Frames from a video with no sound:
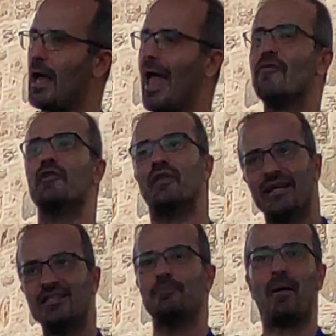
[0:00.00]
everything
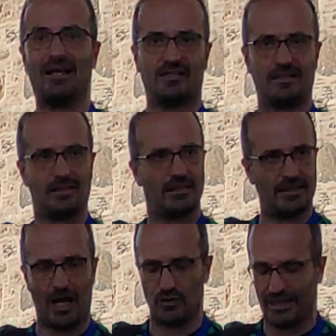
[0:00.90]
is past
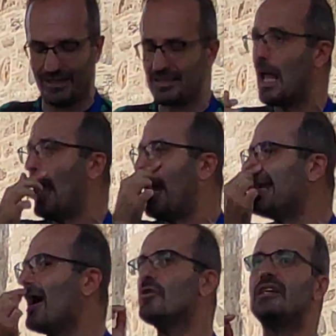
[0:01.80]
nowadays. And
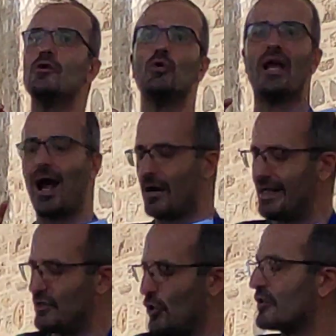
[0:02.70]
now here we are
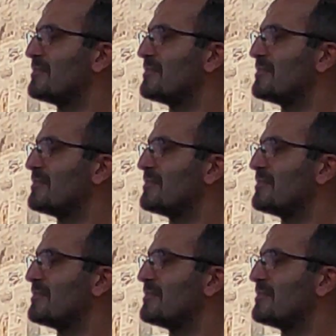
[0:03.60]
in North